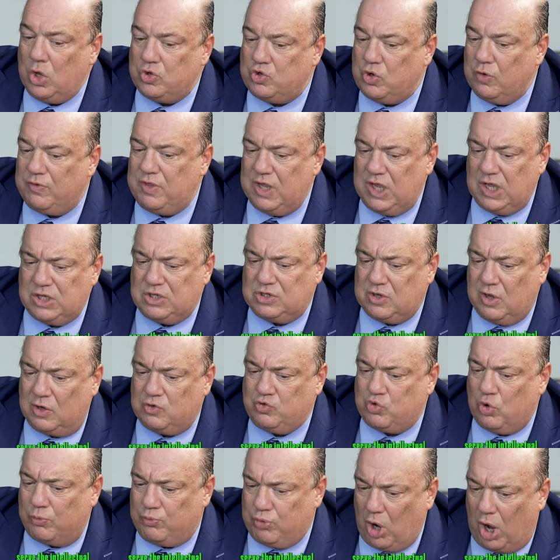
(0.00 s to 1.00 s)
serve the
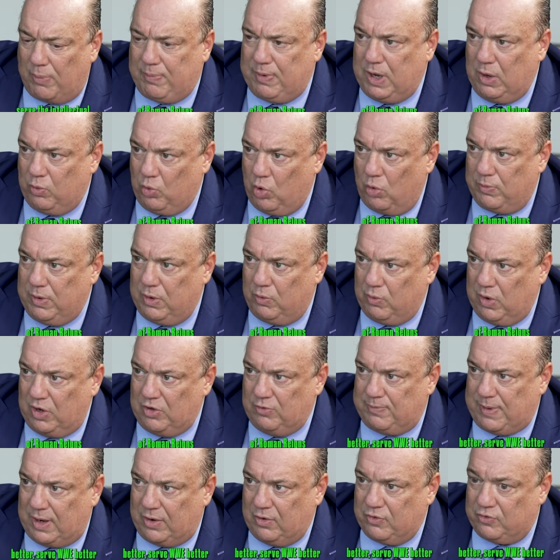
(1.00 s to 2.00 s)
intellectual property Roman
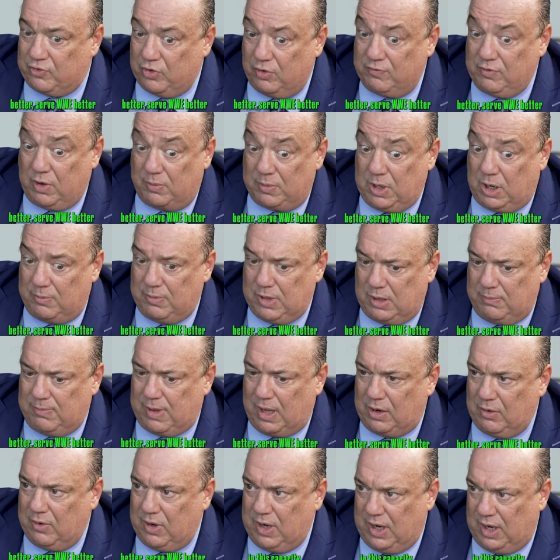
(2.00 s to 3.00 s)
Reigns better, serve WWE
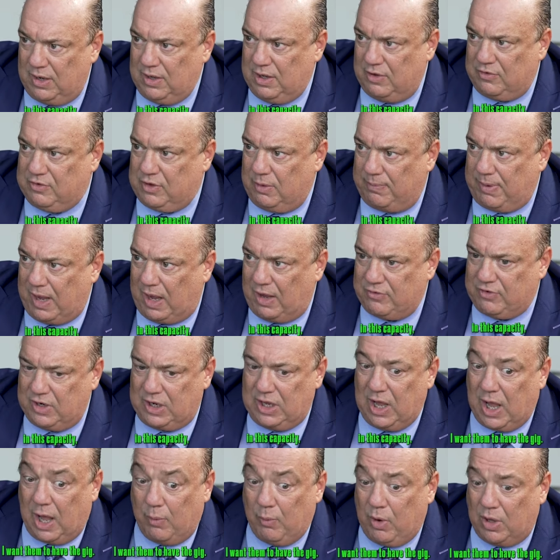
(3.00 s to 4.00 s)
better in this
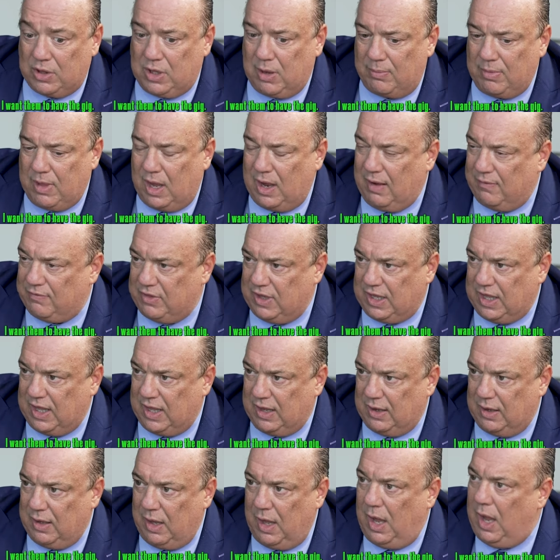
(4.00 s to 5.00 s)
capacity, I want them to have the
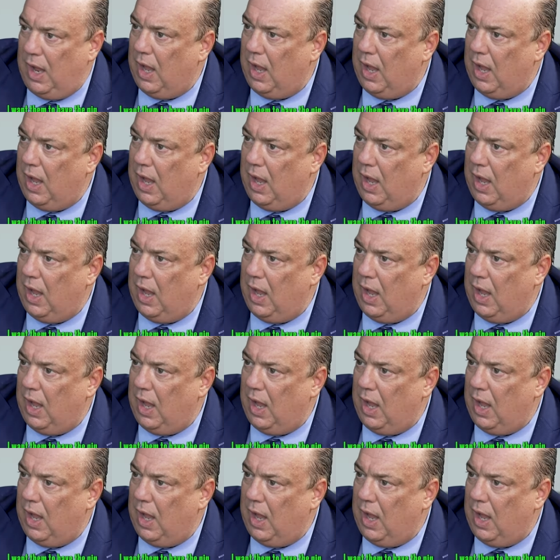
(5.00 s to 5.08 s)
gig.